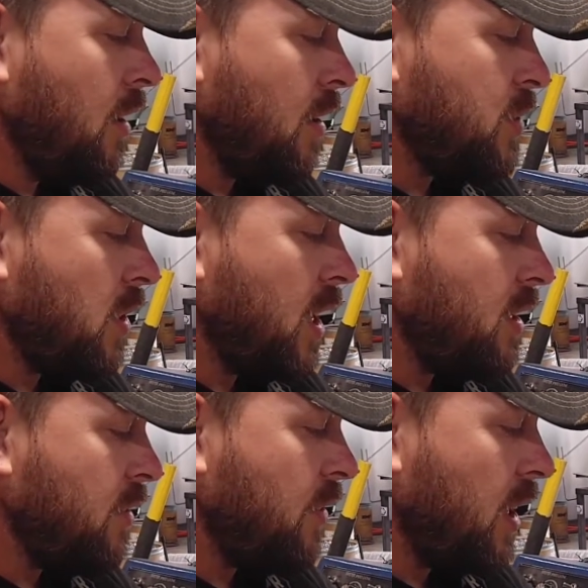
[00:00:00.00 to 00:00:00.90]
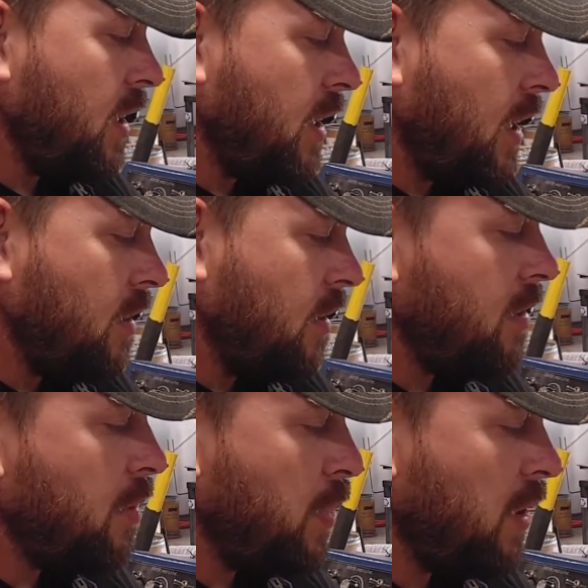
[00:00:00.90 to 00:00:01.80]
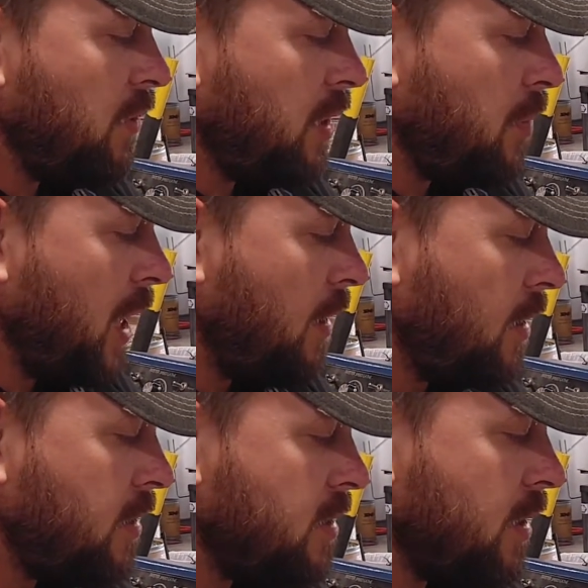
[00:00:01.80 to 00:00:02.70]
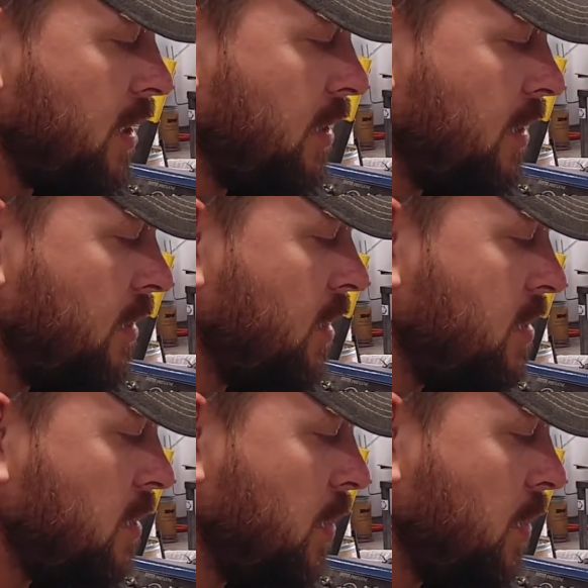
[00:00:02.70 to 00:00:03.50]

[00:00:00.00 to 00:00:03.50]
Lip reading: of trying to find that perfect balance, and I think this